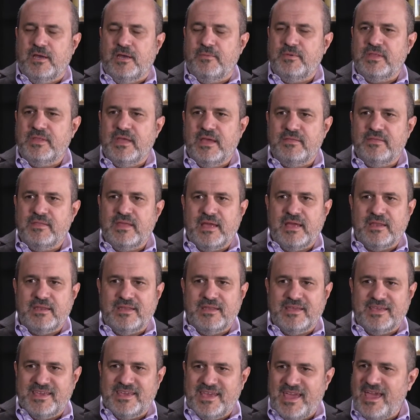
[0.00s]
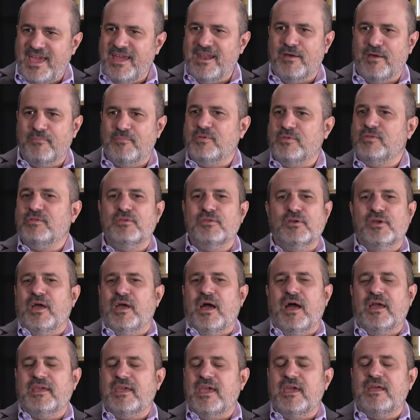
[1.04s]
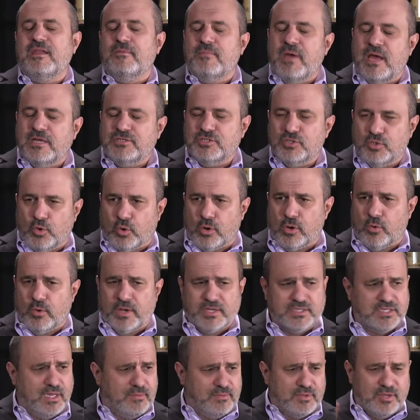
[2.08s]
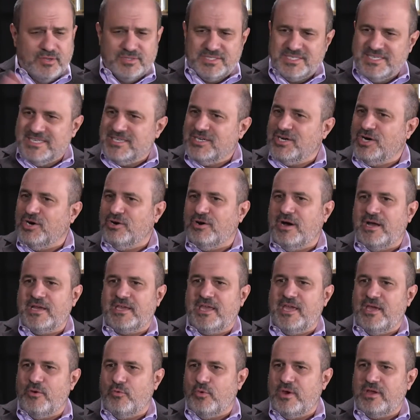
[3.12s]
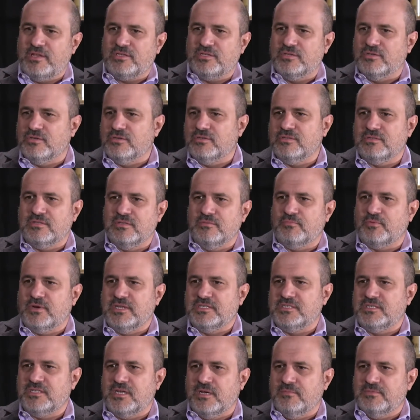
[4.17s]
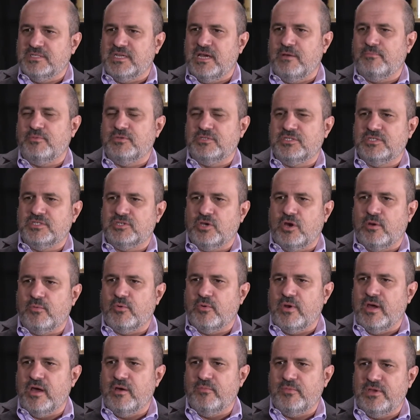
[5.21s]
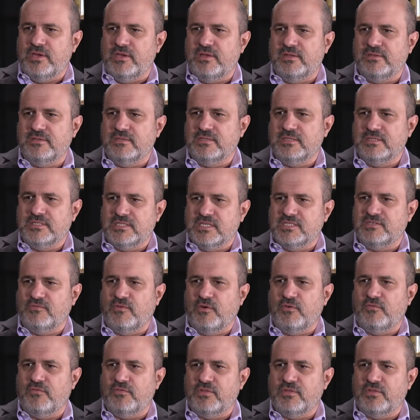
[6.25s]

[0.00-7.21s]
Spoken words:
I mean, I can't imagine Corey wakes up and goes, oh, I can't wait till the president comes out, puts his arm around me, and says,